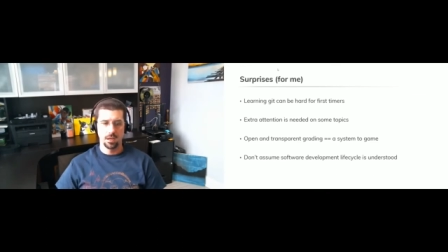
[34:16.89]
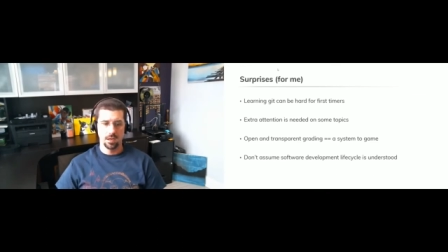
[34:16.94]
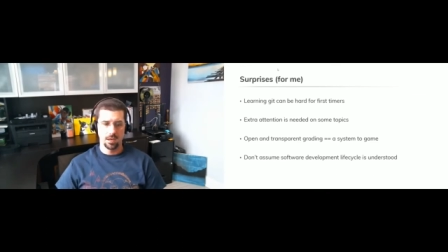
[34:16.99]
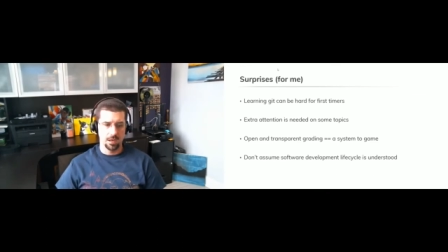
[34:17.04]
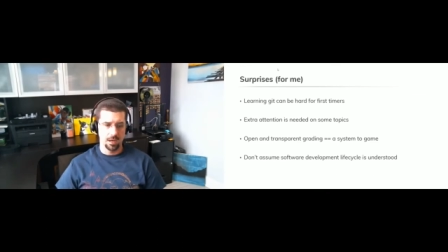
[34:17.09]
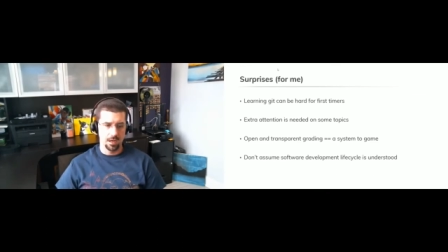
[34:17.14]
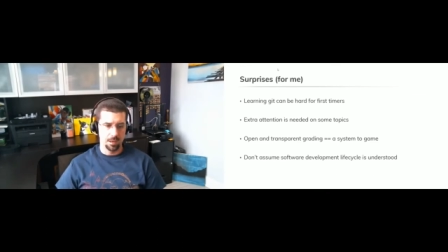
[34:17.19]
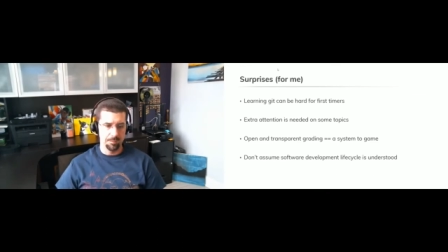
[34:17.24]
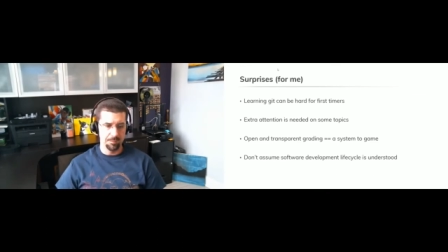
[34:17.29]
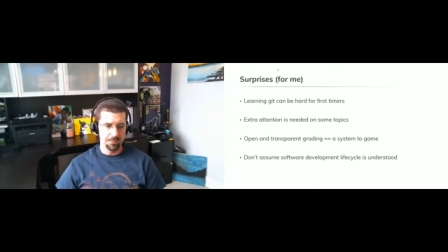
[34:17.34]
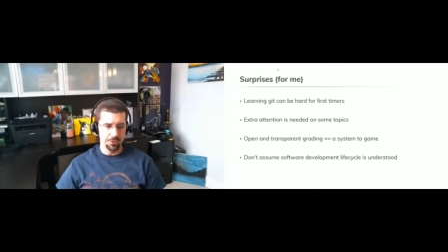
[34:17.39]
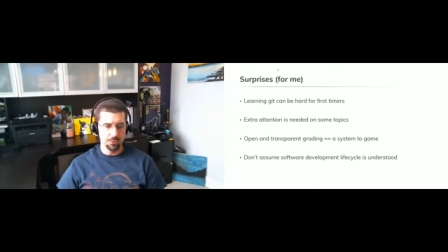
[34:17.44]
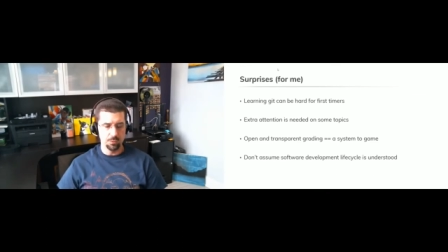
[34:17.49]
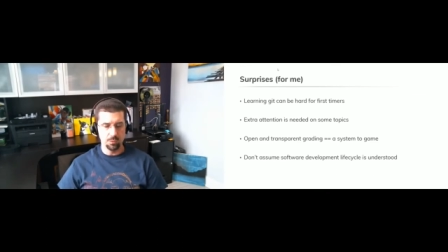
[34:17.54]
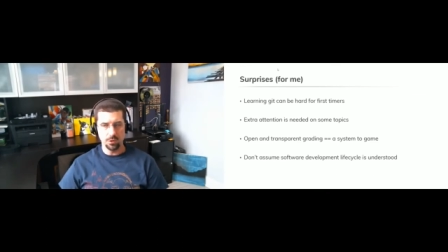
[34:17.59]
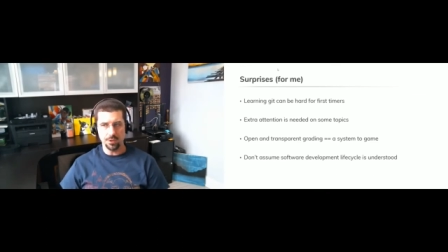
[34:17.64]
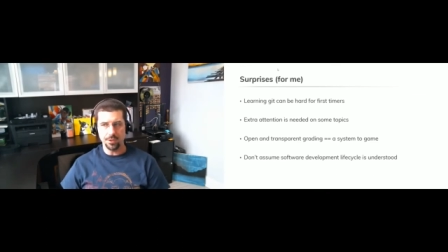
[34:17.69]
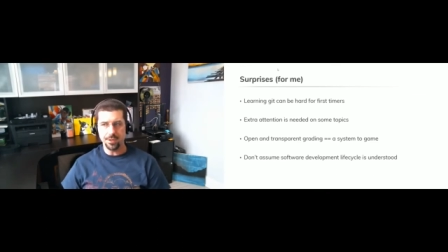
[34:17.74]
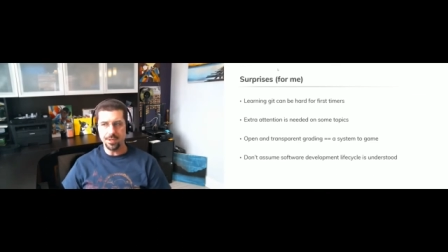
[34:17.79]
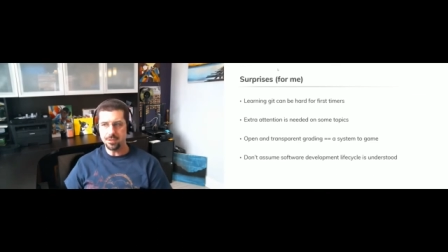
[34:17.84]
Um, you
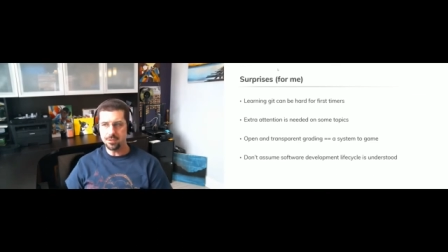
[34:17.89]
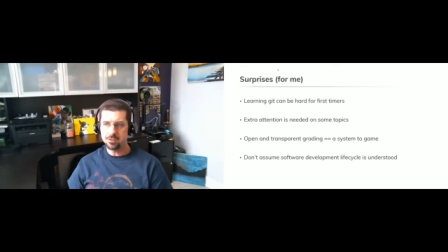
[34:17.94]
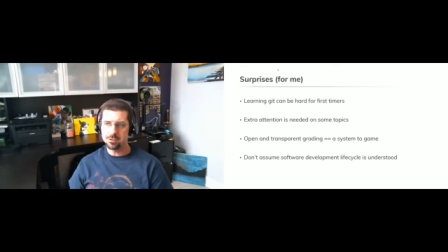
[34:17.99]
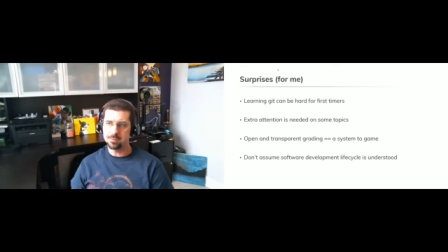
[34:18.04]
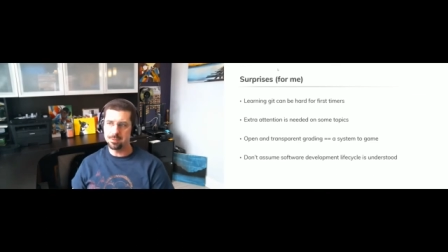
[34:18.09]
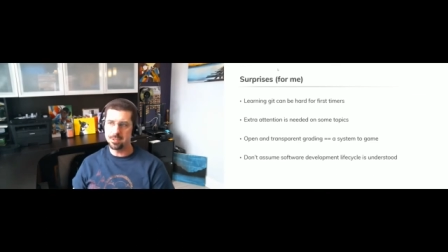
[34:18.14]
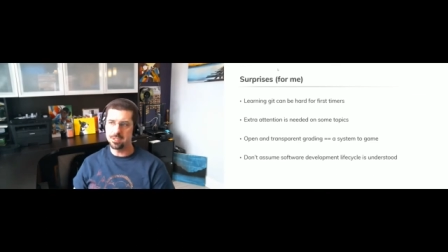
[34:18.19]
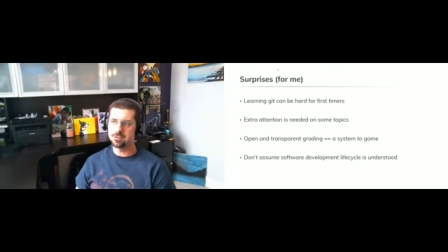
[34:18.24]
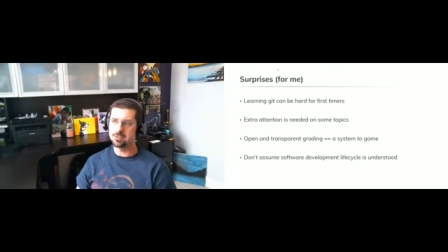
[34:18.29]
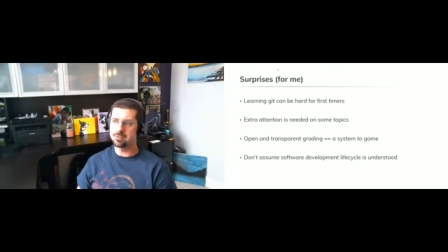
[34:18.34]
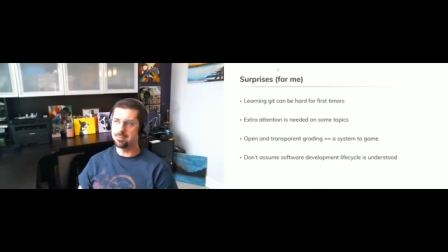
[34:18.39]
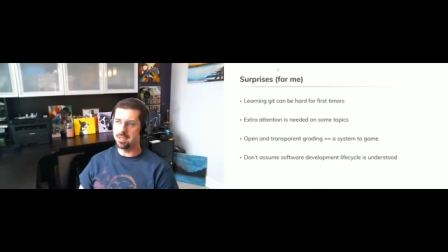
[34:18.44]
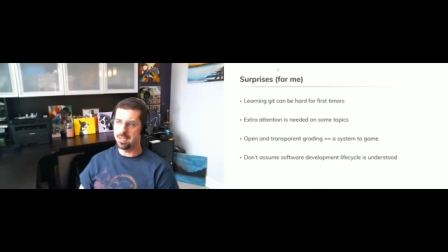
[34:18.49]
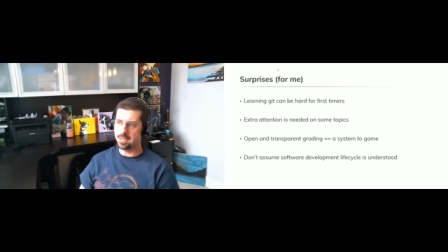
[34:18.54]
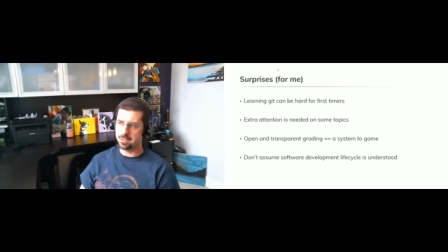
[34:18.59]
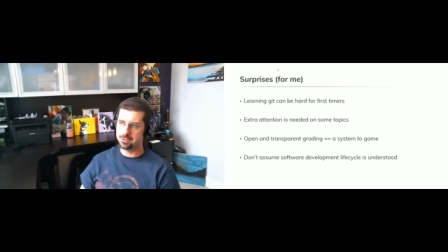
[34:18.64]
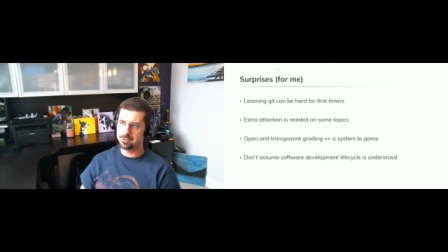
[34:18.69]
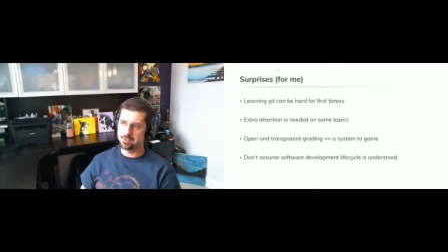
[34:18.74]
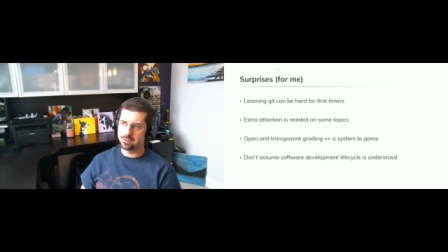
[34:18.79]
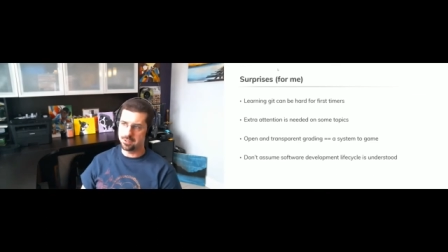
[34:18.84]
will need to spend some
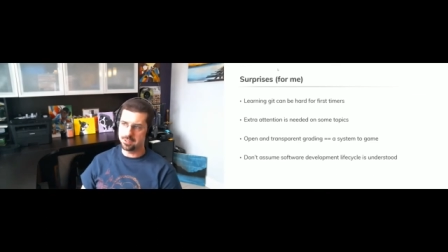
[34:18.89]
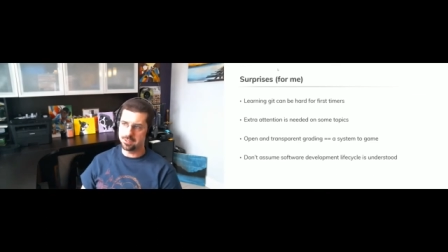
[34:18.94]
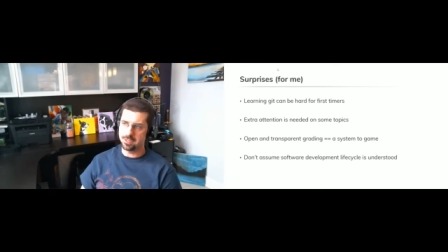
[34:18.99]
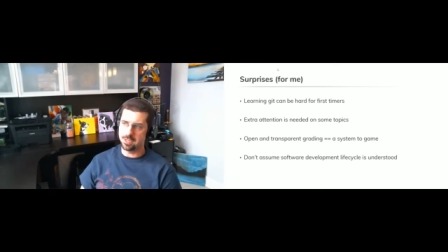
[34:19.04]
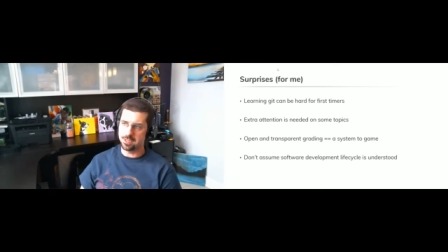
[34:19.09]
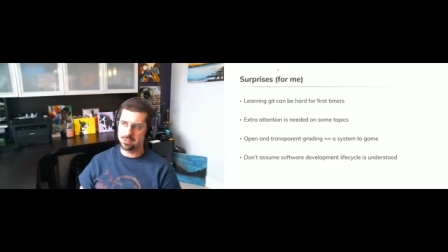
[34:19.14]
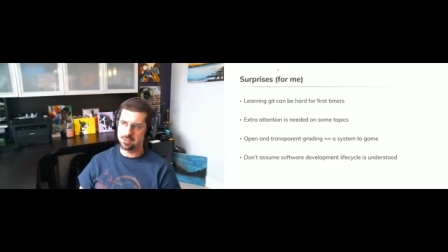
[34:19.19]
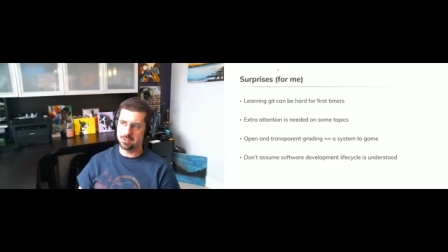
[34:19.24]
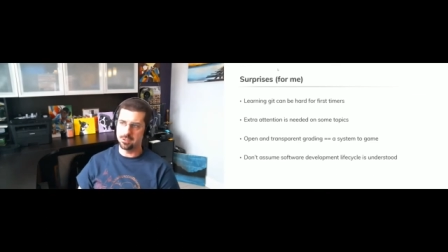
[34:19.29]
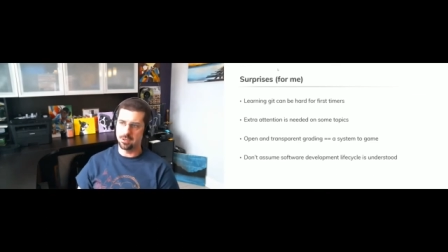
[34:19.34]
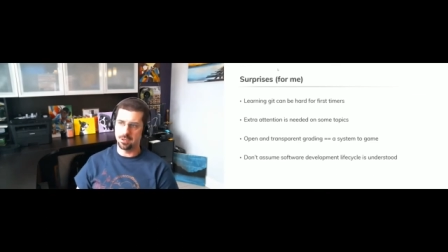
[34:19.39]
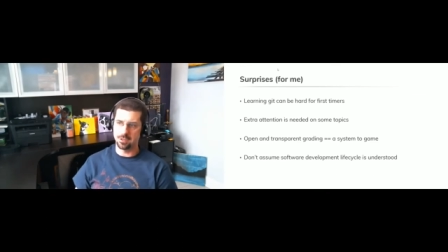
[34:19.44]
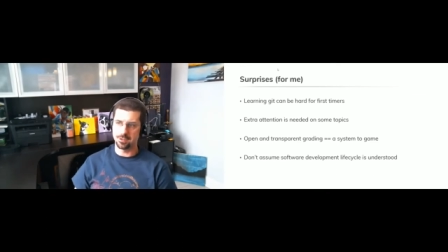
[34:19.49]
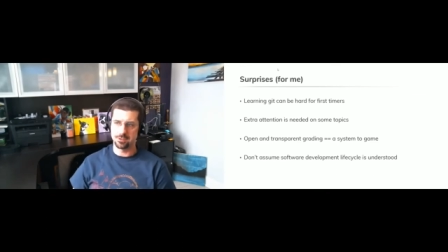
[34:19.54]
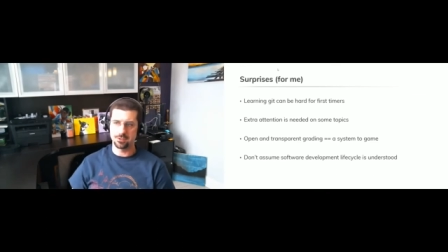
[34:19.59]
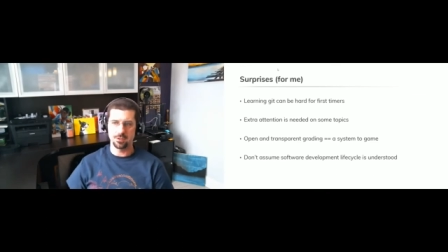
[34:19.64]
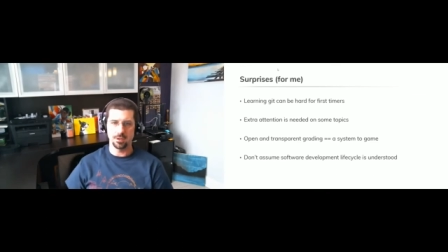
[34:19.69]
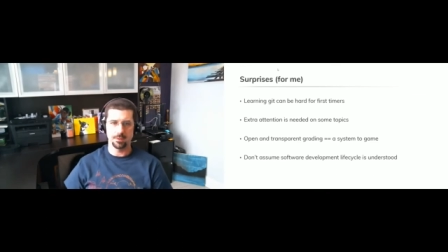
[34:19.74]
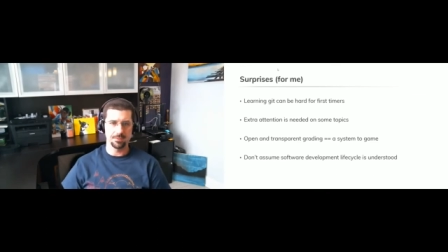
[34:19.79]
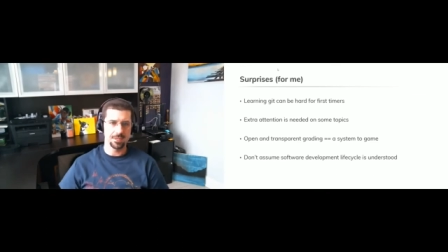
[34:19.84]
extra attention on
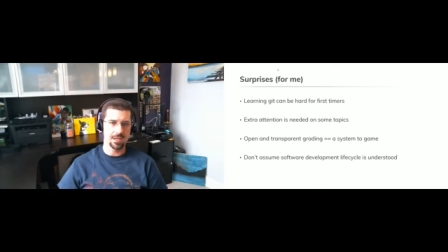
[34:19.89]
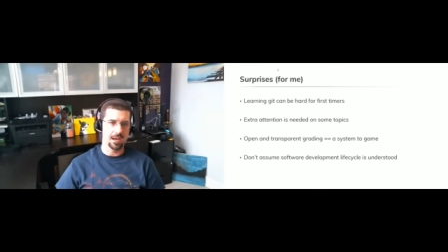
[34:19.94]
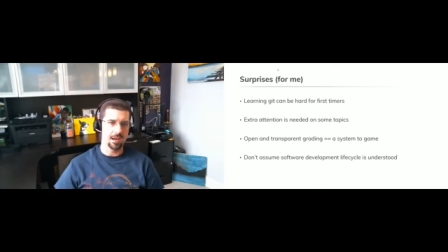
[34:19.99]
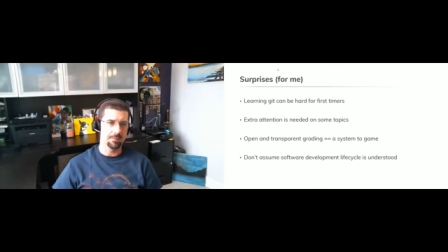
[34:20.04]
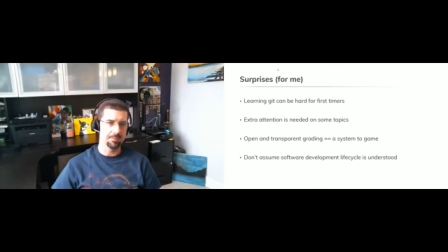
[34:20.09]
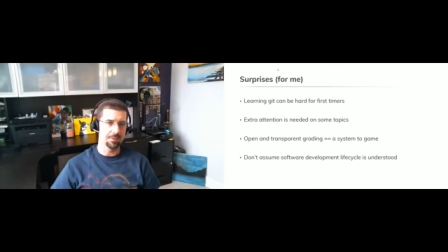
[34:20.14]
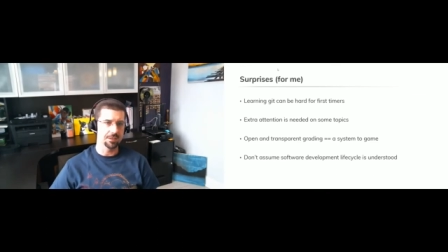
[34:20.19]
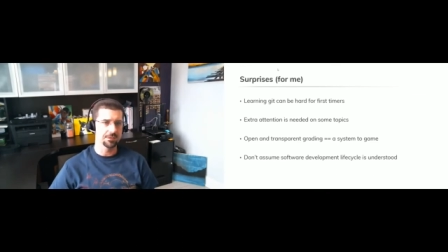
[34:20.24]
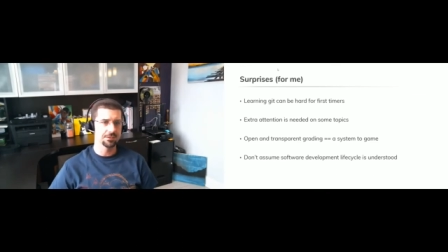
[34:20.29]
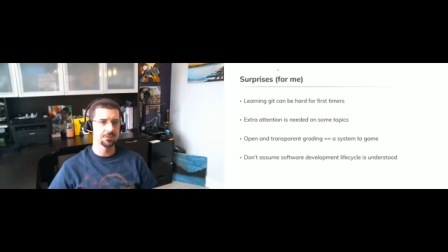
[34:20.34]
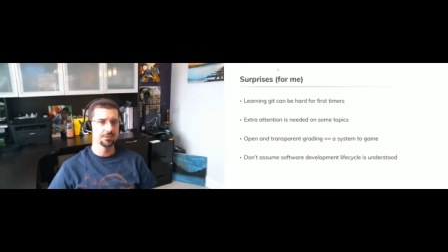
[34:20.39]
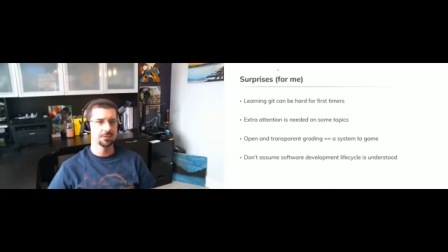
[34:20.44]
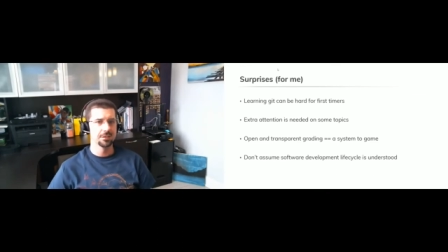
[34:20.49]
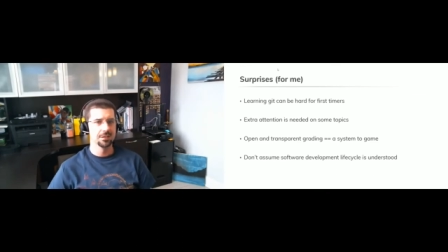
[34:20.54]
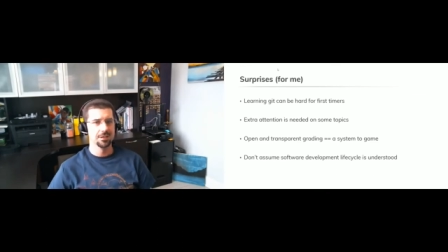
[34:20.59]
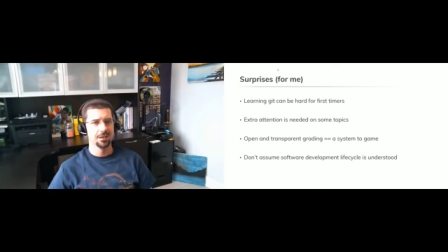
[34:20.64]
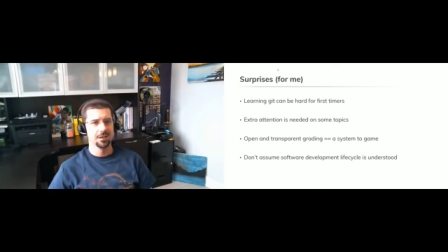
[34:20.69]
some topics.